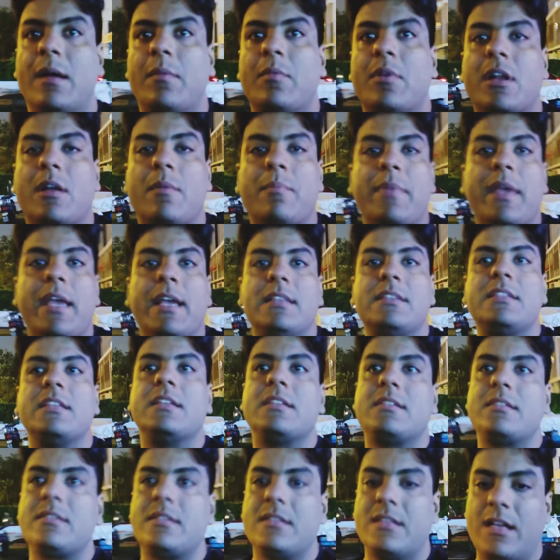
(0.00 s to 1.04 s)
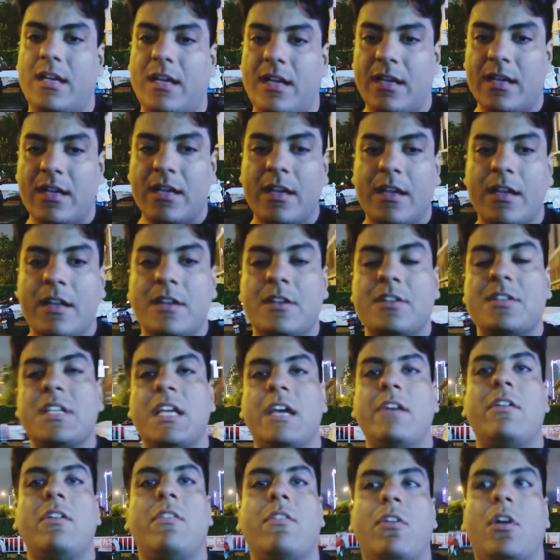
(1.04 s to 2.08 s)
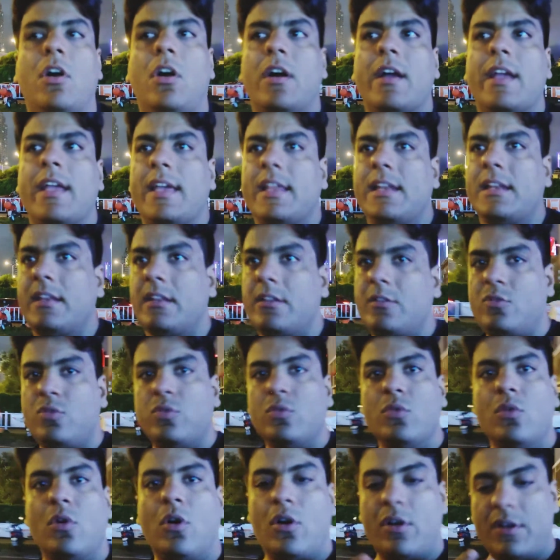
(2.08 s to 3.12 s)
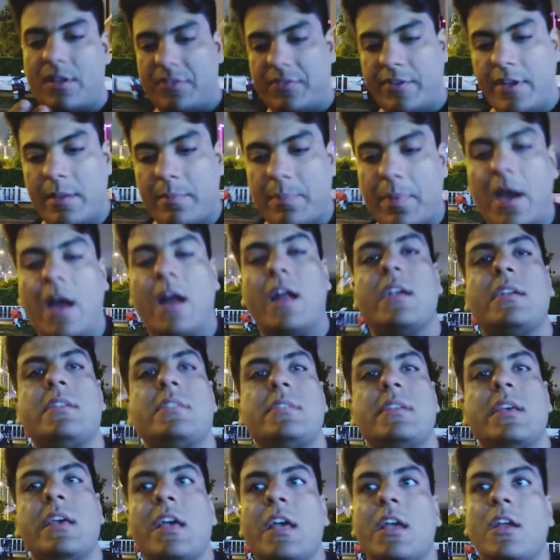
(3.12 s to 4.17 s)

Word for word: I'm gonna make this uh, travel vlog in two or three parts